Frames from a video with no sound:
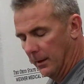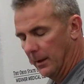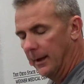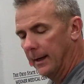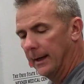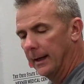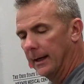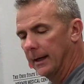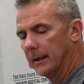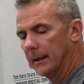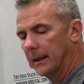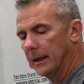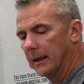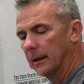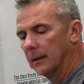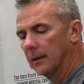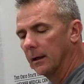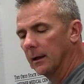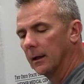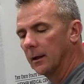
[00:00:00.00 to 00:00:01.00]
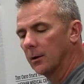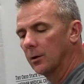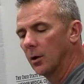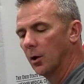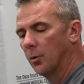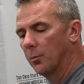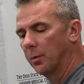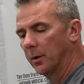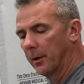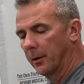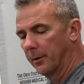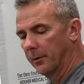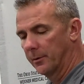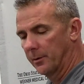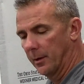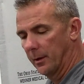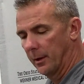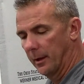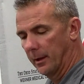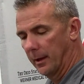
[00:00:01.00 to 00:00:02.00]
And then
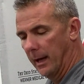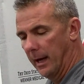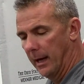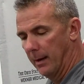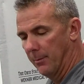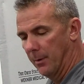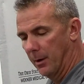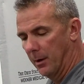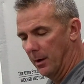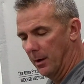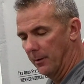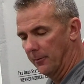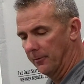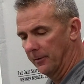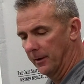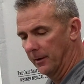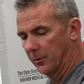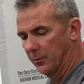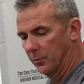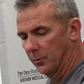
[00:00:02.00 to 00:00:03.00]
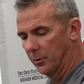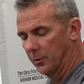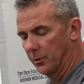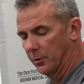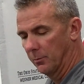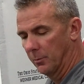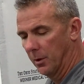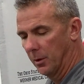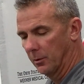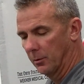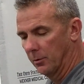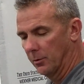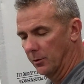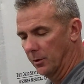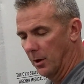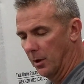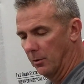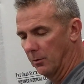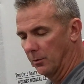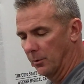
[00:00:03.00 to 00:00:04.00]
co-players of the game on offense were Jamarco
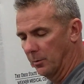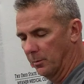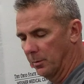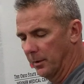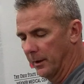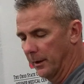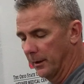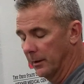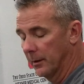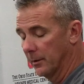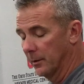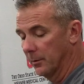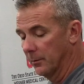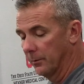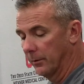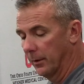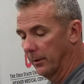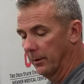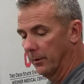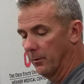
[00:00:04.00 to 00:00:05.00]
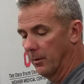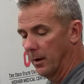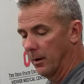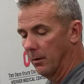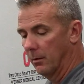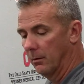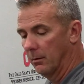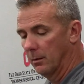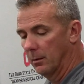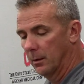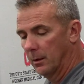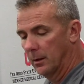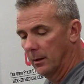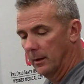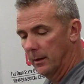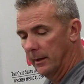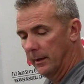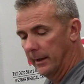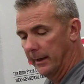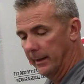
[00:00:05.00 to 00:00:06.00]
Jones, played very well,
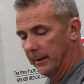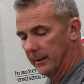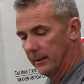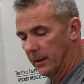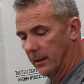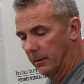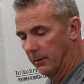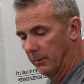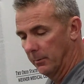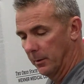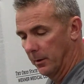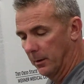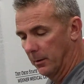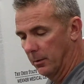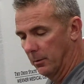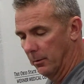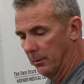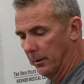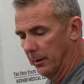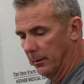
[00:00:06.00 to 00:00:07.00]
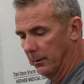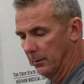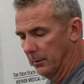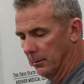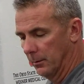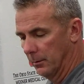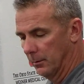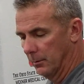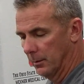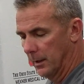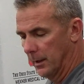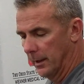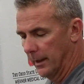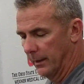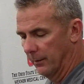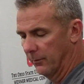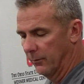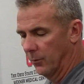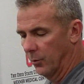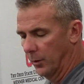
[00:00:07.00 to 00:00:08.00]
and Terry McLaurin, who
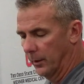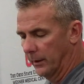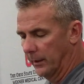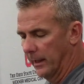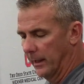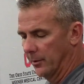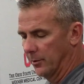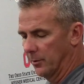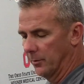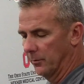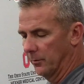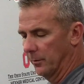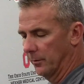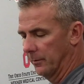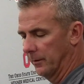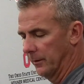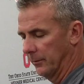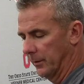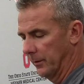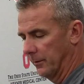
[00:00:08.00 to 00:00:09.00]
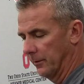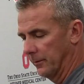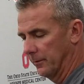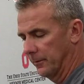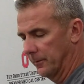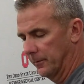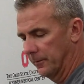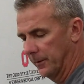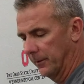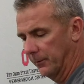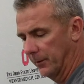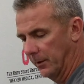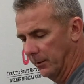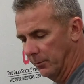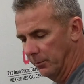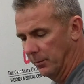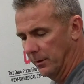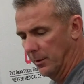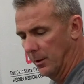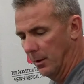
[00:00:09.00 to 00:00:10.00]
had four catches for
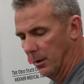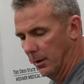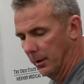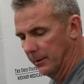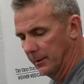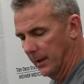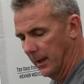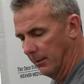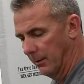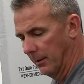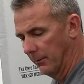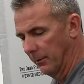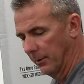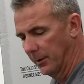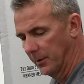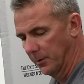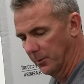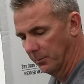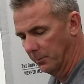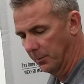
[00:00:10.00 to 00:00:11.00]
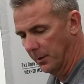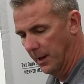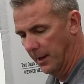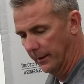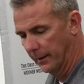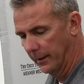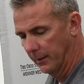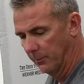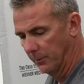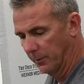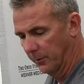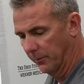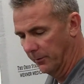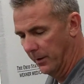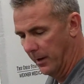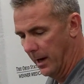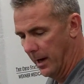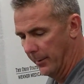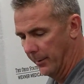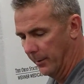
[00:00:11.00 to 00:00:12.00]
53 yards. However, his blocking was
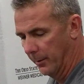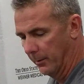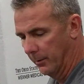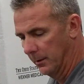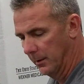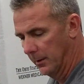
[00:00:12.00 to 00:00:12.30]
phenomenal